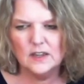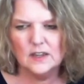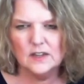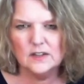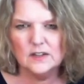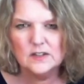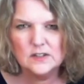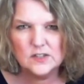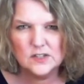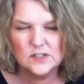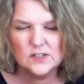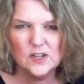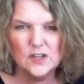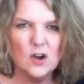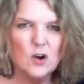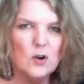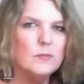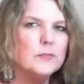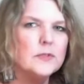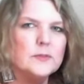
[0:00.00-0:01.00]
does this
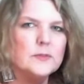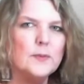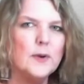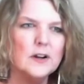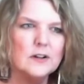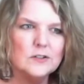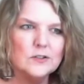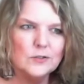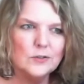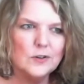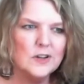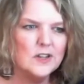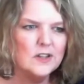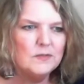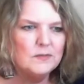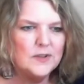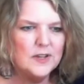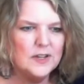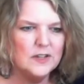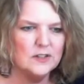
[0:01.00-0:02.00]
home spark joy
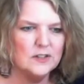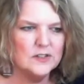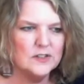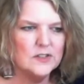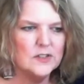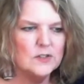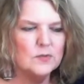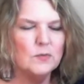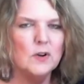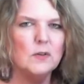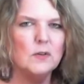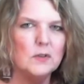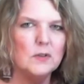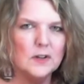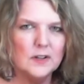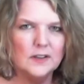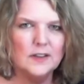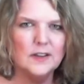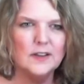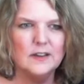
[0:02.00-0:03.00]
in me? Does this where I want
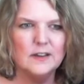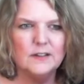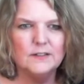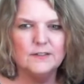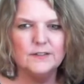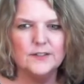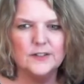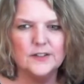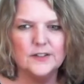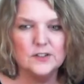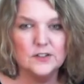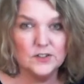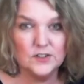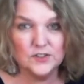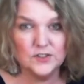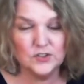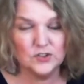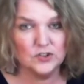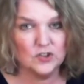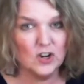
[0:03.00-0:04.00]
to live? Does
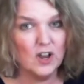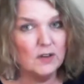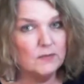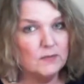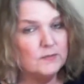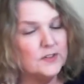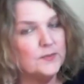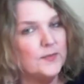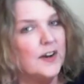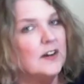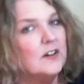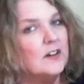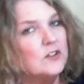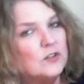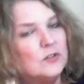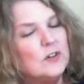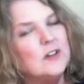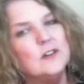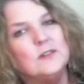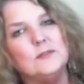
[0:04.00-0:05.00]
this job spark
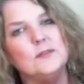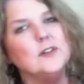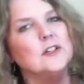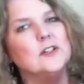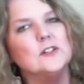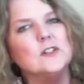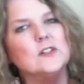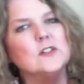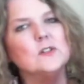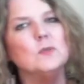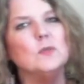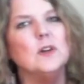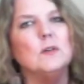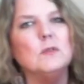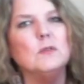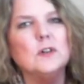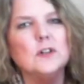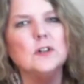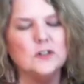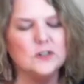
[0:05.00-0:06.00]
joy in me? Is this what I
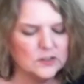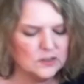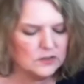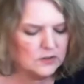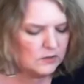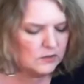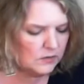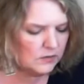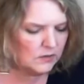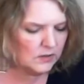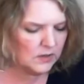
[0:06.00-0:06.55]
want to do?